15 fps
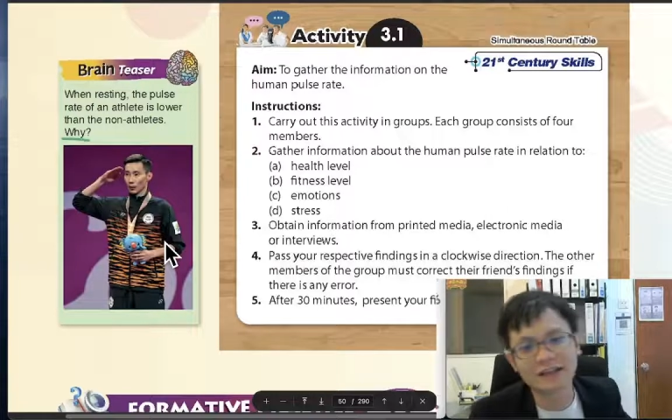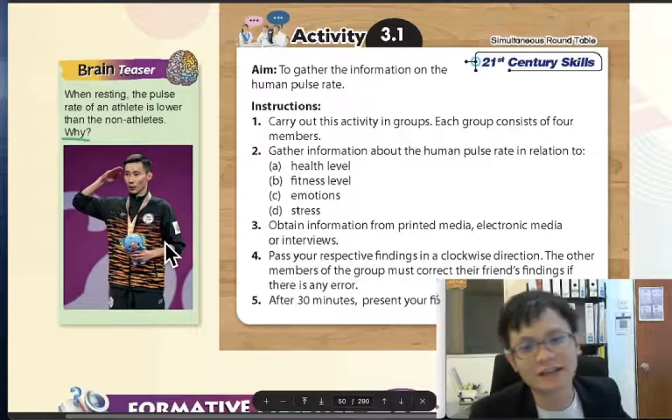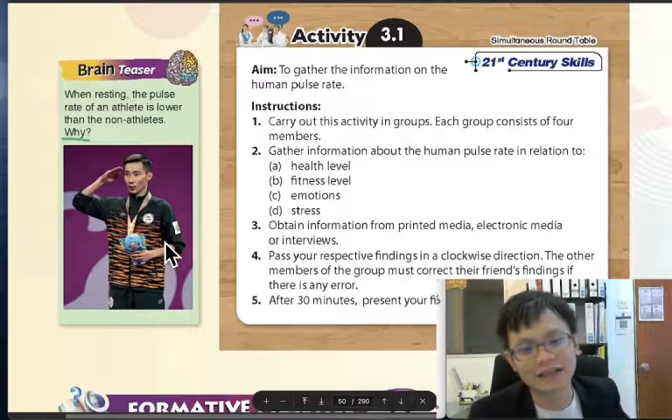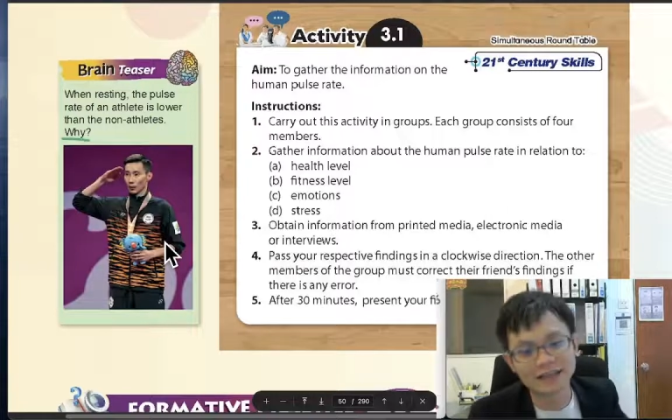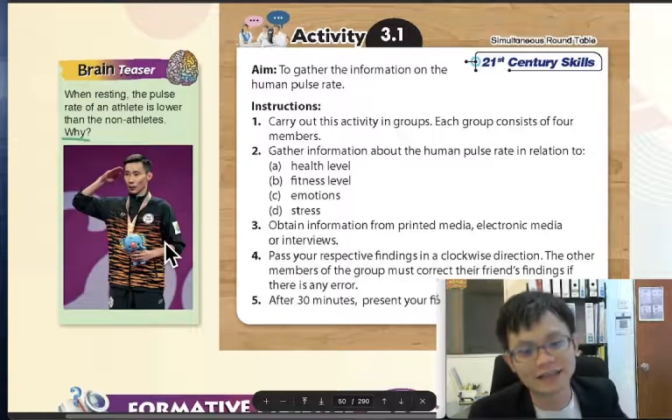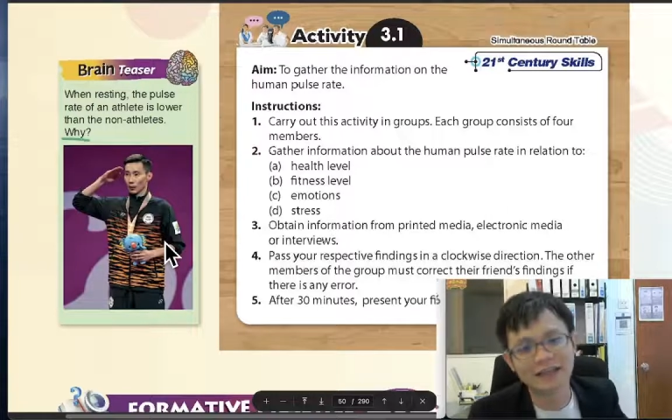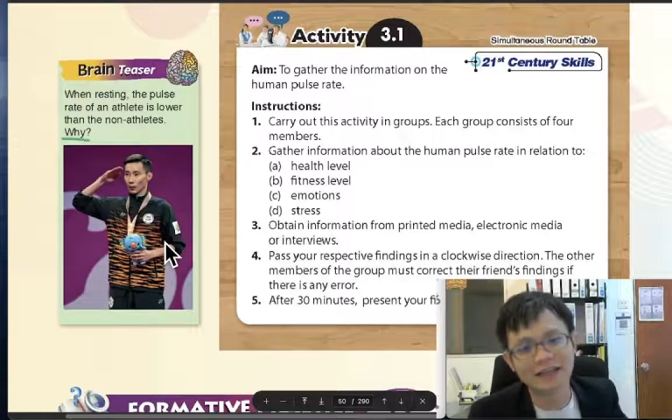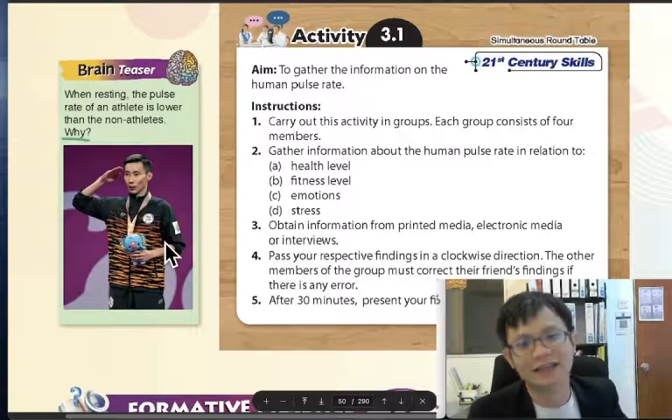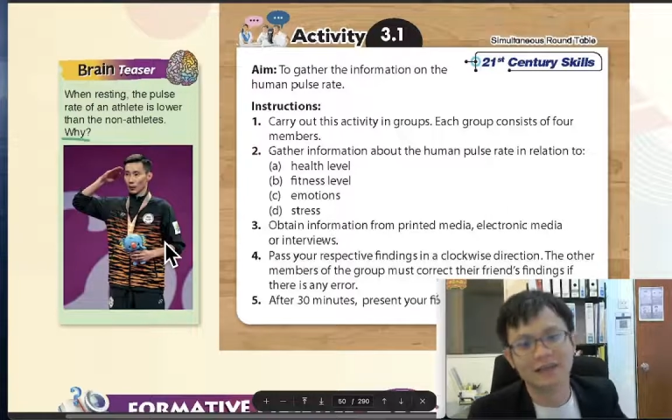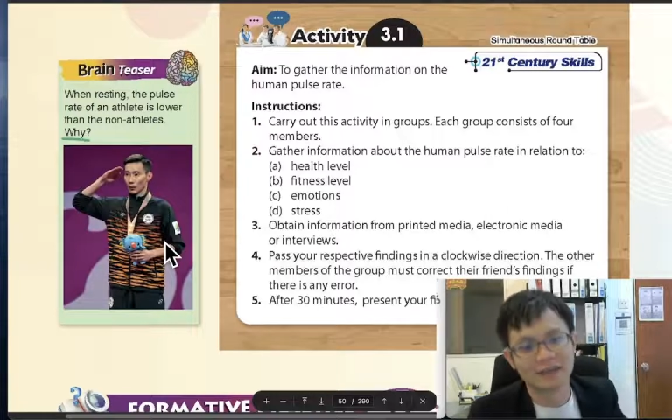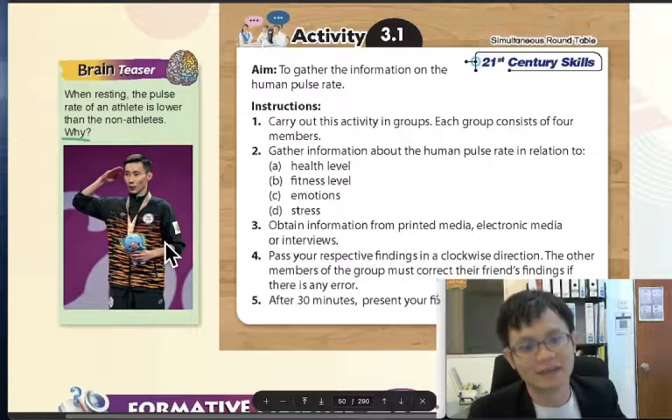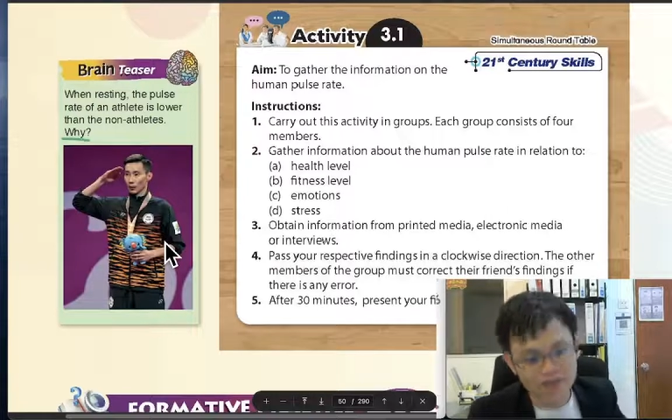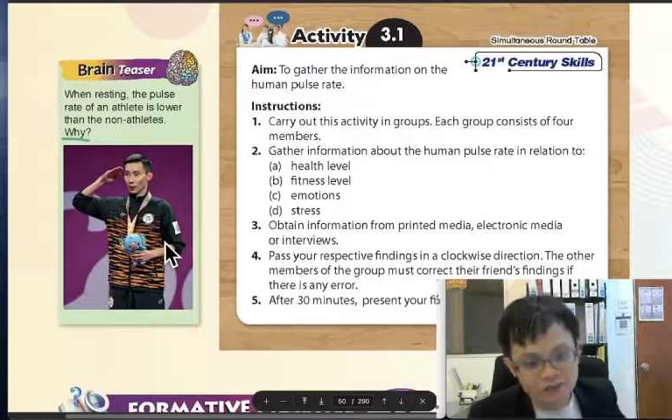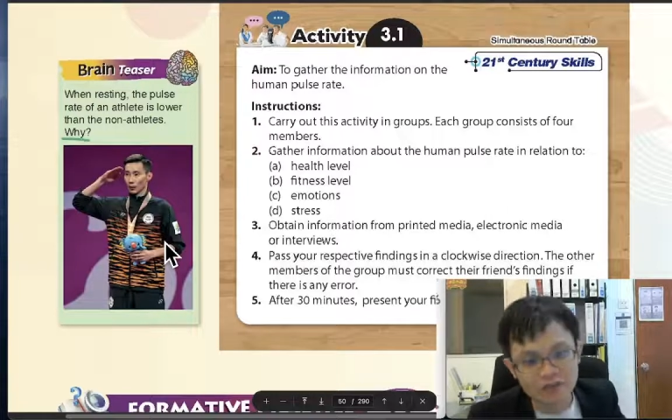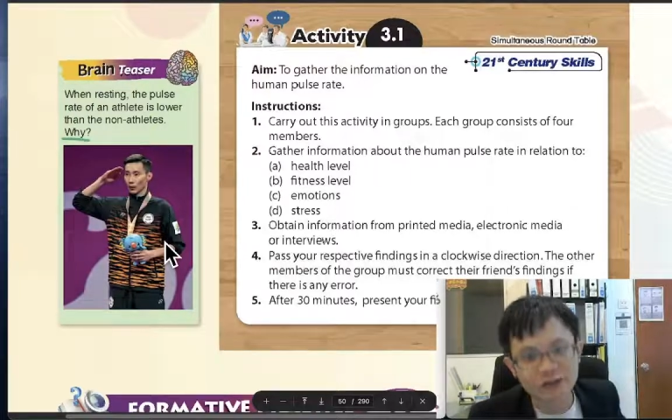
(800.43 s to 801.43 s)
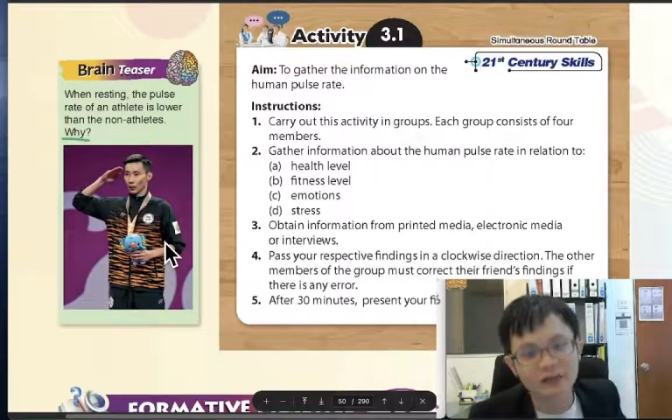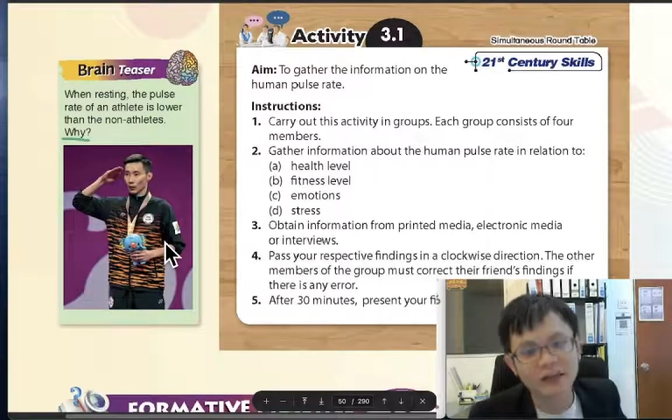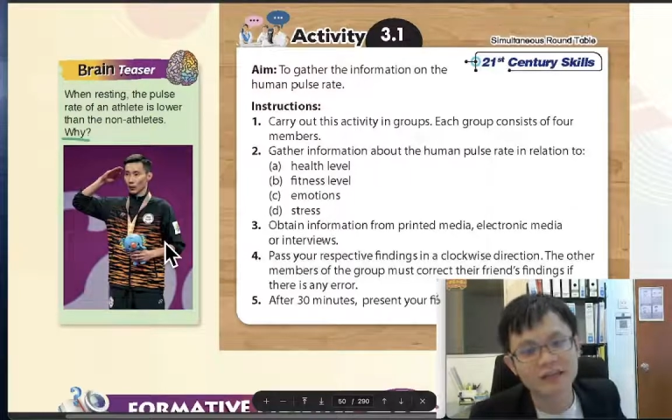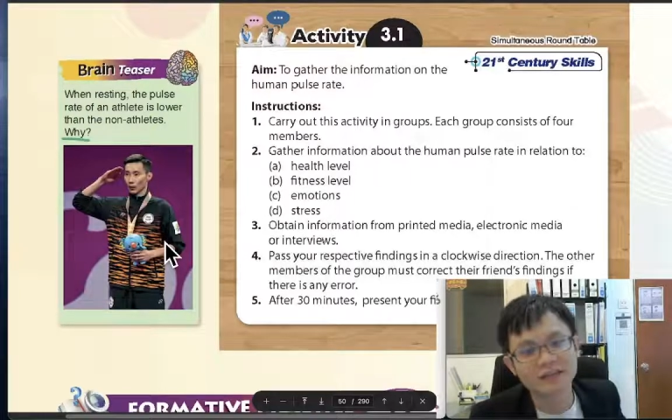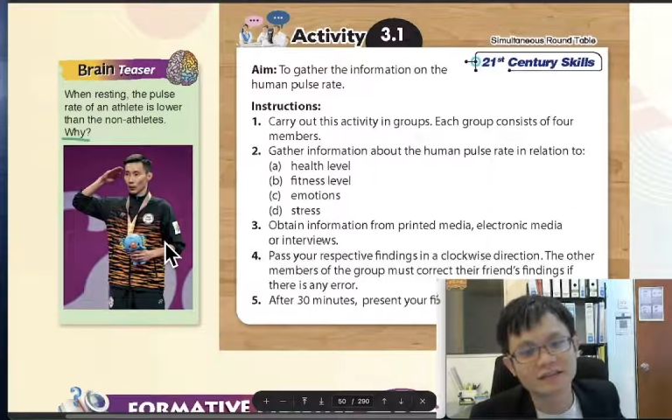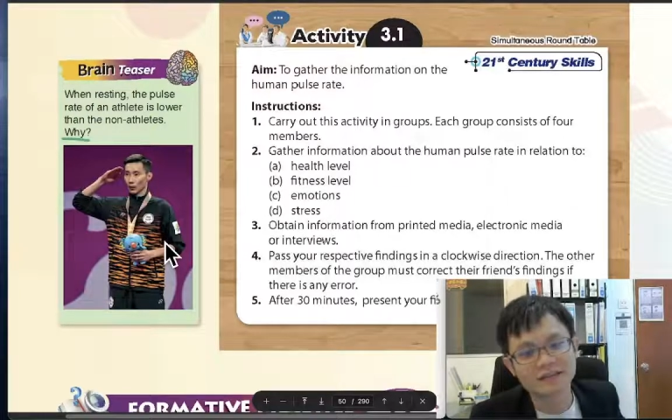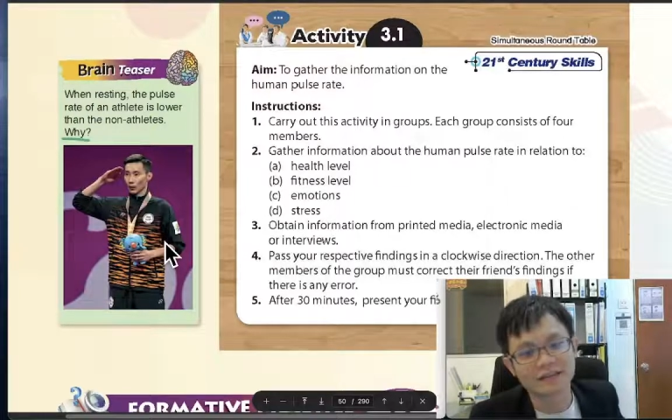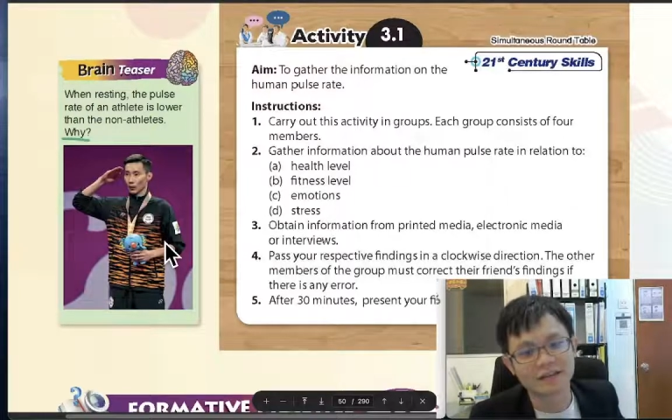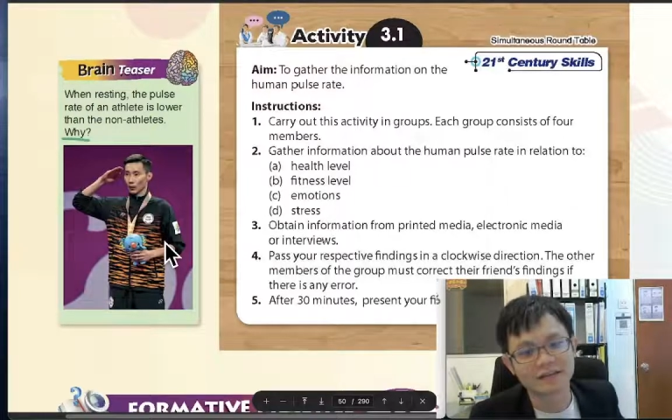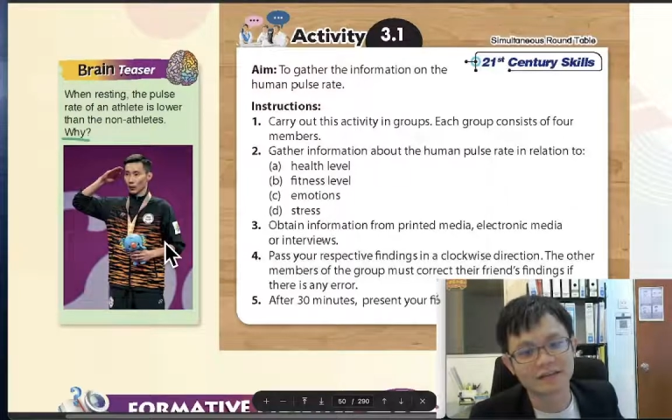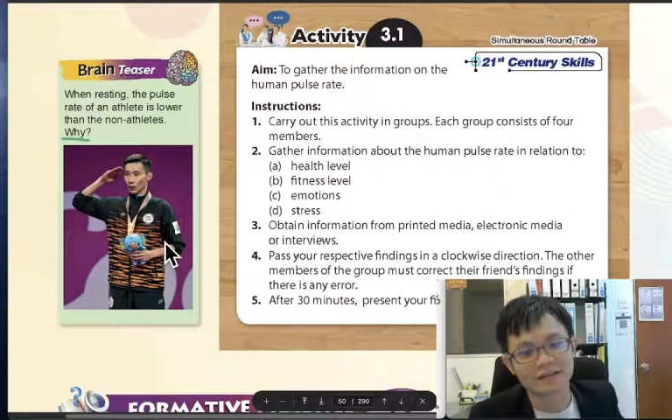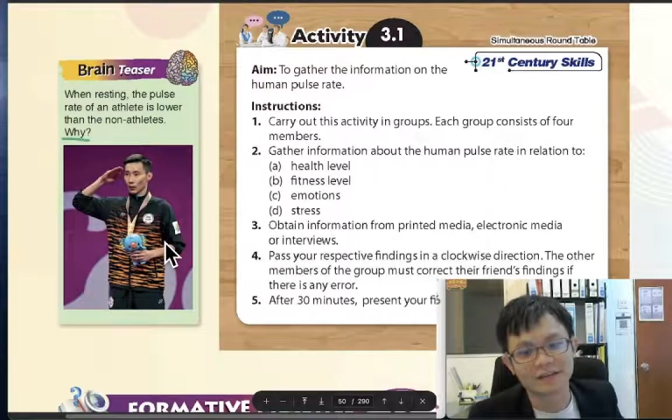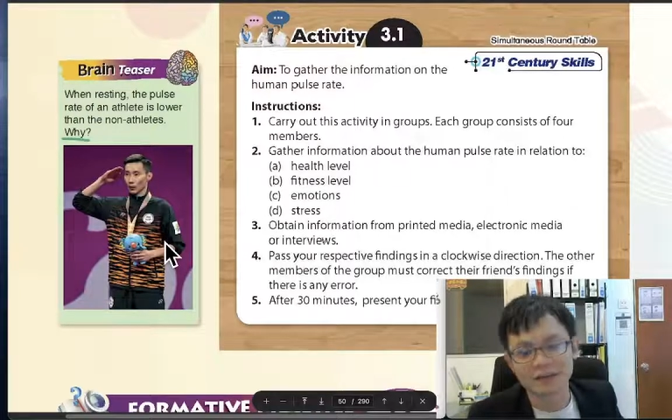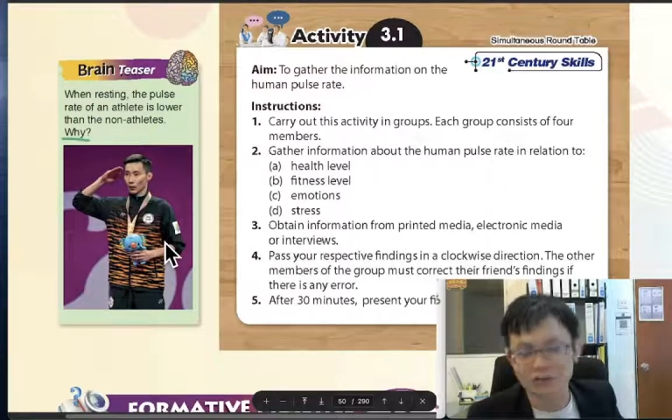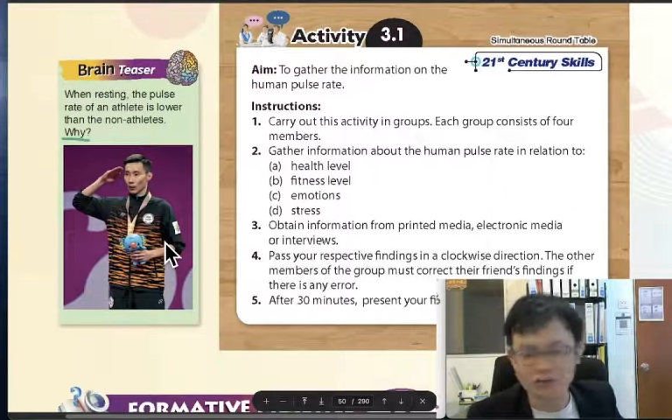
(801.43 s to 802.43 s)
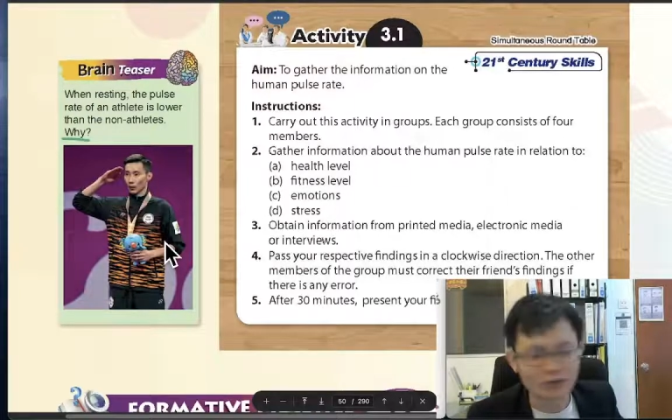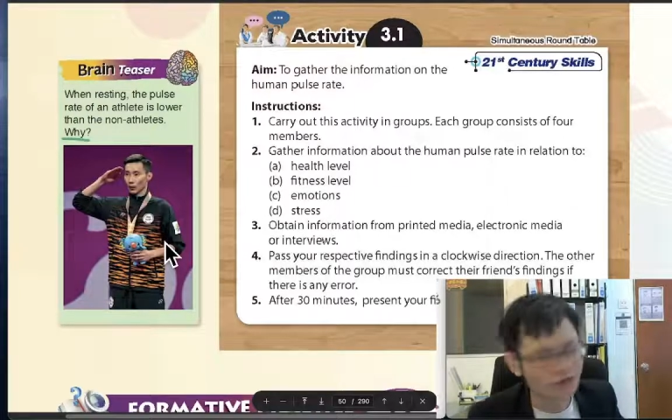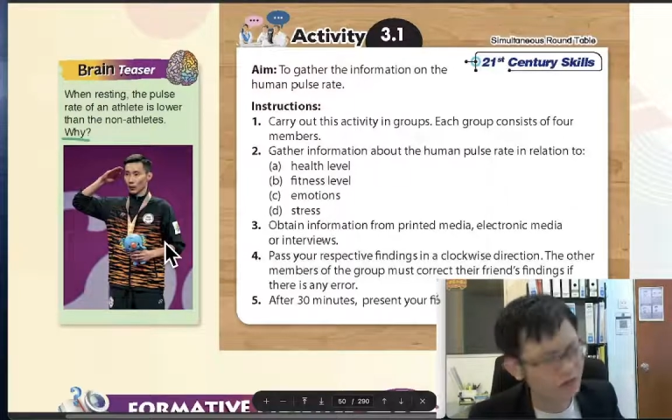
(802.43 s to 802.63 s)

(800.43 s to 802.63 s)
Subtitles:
eat, training start, train